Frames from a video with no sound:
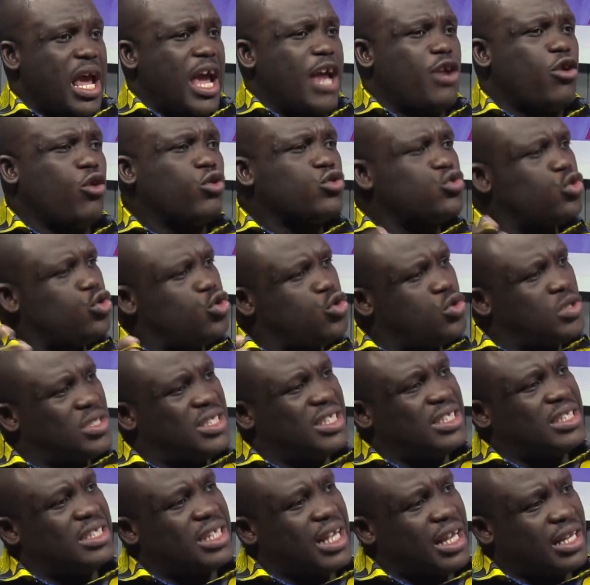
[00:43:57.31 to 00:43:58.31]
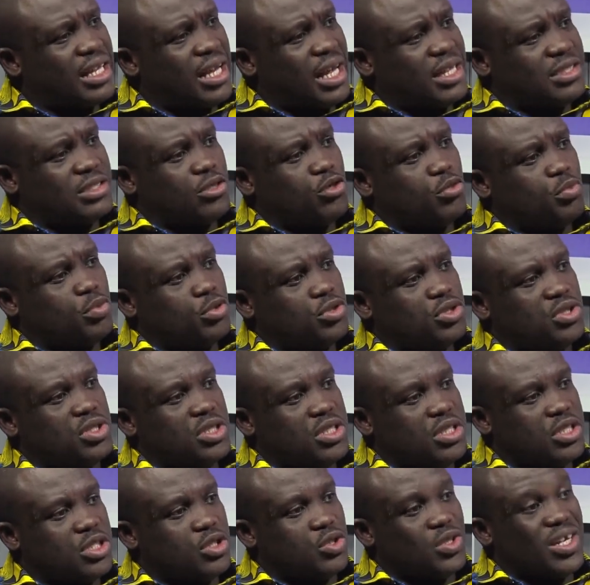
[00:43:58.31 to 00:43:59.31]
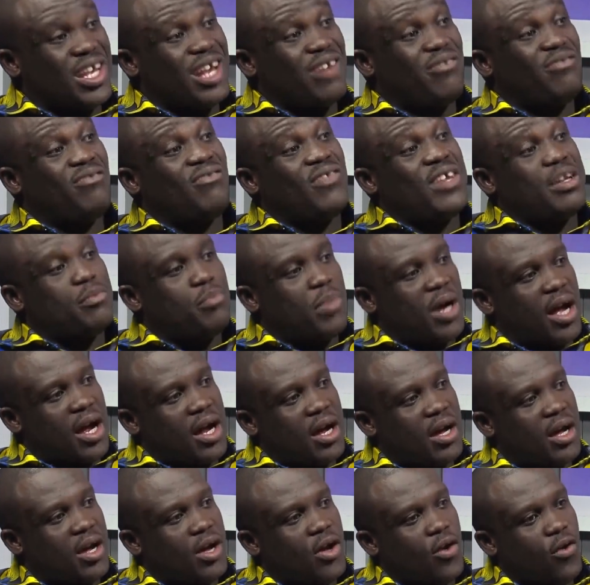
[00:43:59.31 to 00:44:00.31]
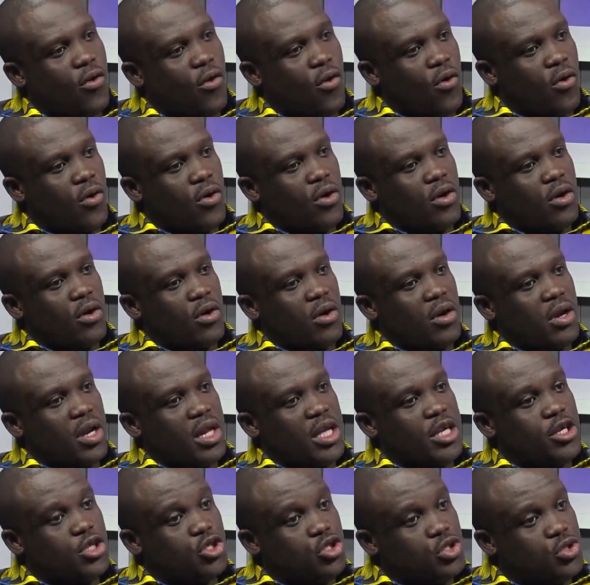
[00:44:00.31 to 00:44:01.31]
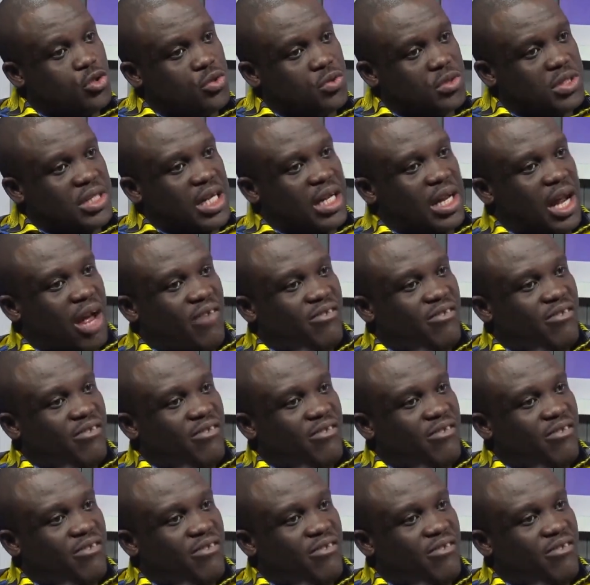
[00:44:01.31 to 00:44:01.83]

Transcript: and also using that as an opportunity to get feedback on mm. issues that